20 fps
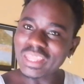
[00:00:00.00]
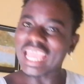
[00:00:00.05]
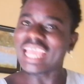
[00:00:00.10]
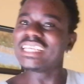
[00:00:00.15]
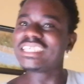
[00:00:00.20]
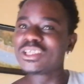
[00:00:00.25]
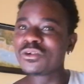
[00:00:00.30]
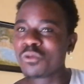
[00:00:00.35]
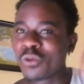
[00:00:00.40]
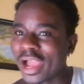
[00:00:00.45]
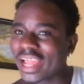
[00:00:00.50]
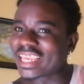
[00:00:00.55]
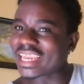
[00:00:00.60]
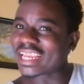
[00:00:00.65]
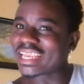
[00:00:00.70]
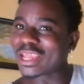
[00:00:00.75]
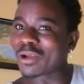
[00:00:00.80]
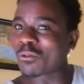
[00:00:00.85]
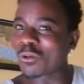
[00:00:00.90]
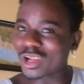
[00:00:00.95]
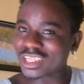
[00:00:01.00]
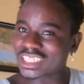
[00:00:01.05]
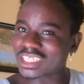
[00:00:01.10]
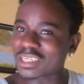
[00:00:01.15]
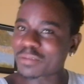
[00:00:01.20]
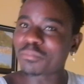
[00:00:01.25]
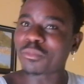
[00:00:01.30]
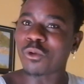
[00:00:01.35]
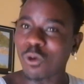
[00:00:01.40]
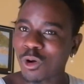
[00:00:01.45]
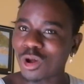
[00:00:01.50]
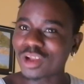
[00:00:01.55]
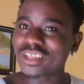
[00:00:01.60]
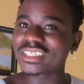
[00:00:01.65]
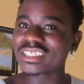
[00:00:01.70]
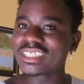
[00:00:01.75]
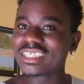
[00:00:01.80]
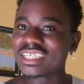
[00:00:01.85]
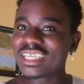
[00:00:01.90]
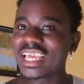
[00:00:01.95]
and the way that they worship
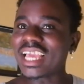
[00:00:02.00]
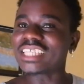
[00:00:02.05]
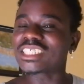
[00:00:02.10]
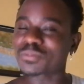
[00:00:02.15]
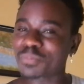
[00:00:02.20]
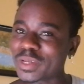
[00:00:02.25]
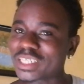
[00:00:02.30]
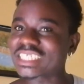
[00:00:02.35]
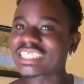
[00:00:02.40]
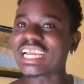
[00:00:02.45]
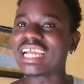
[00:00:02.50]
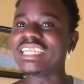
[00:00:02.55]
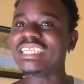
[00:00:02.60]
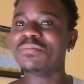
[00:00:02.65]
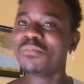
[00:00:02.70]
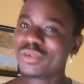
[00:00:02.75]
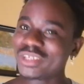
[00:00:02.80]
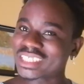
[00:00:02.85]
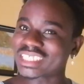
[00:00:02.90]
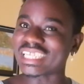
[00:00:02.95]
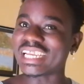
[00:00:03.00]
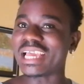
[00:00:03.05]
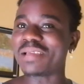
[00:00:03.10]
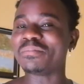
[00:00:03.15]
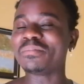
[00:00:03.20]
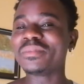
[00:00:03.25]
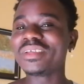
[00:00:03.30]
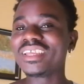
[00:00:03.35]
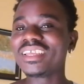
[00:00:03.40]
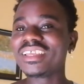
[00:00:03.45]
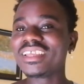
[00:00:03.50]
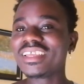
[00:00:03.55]
God, especially Muslim,